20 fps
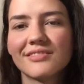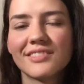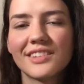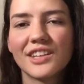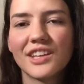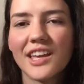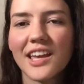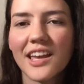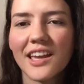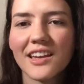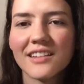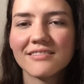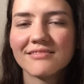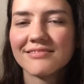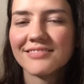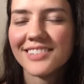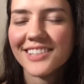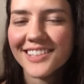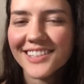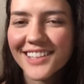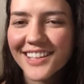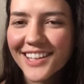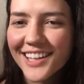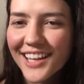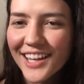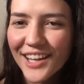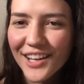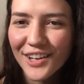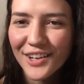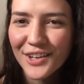you can't, you
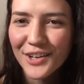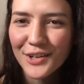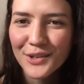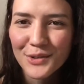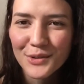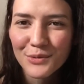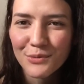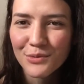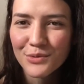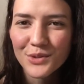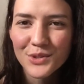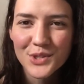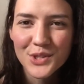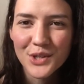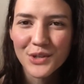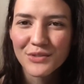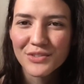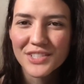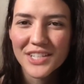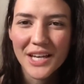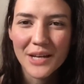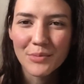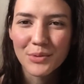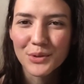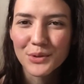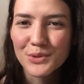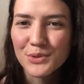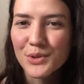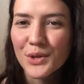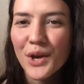can't go serve
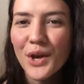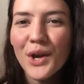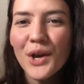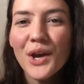tables,